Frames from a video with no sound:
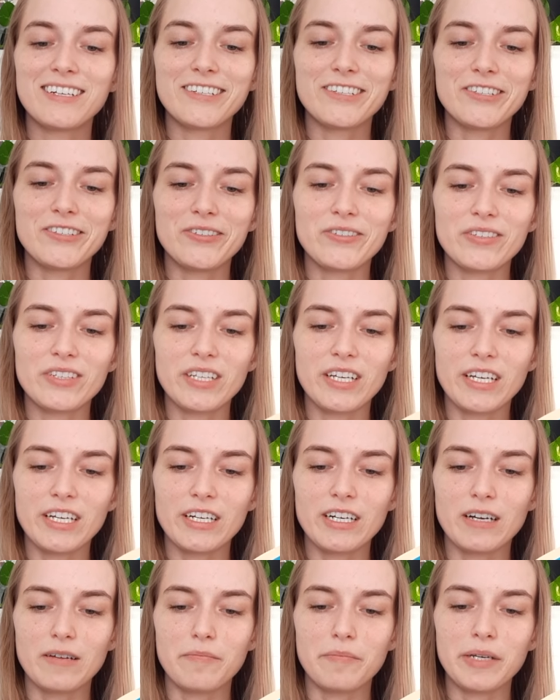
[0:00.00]
Do you think
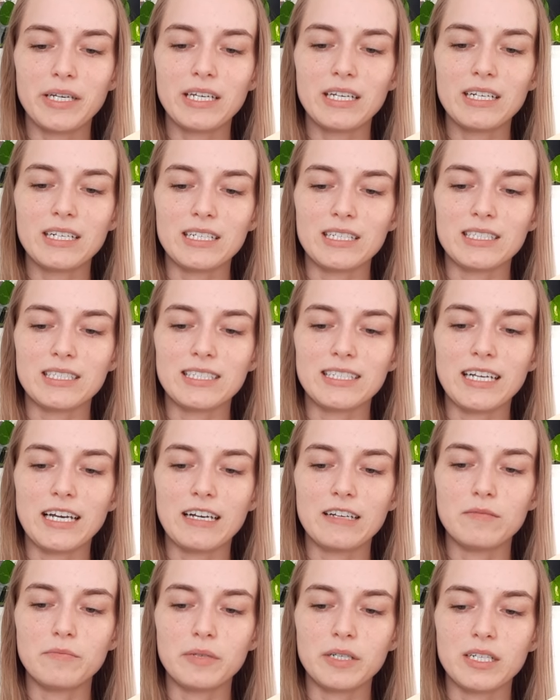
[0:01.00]
a bean is
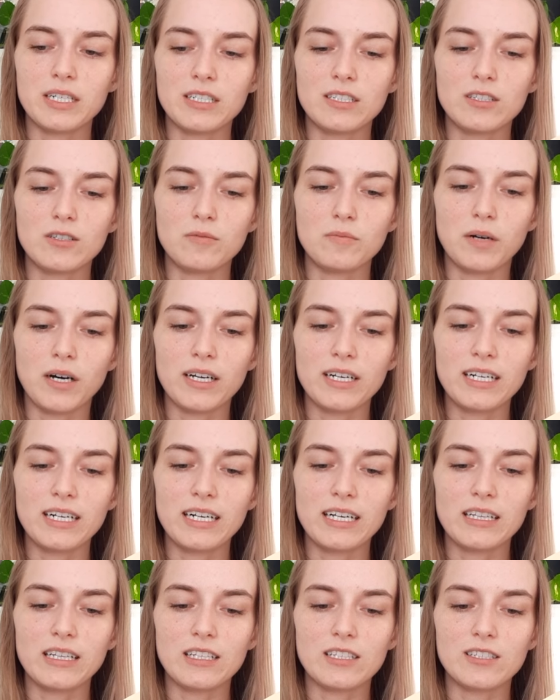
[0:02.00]
dead because you bought it
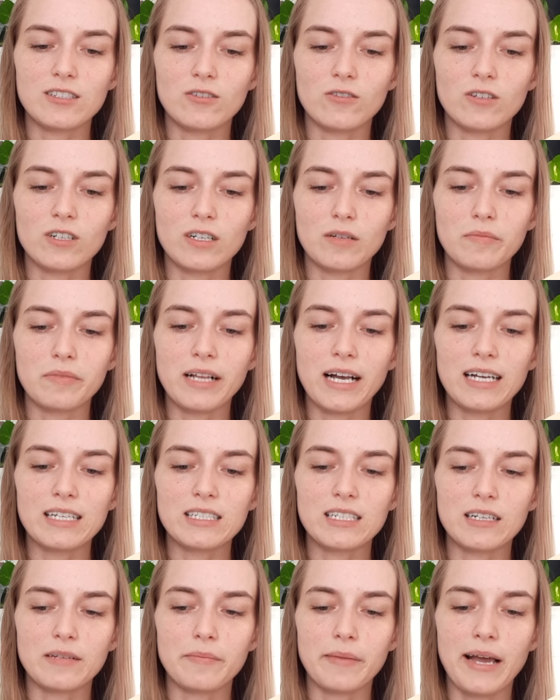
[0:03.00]
at the store in a
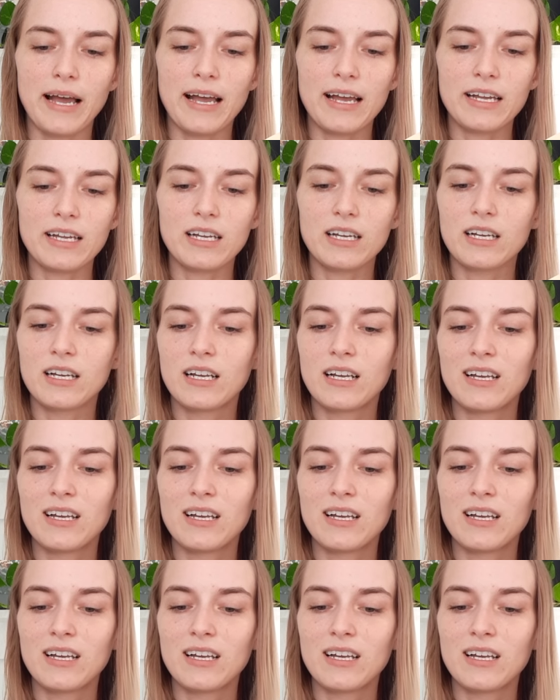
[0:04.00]
plastic bag?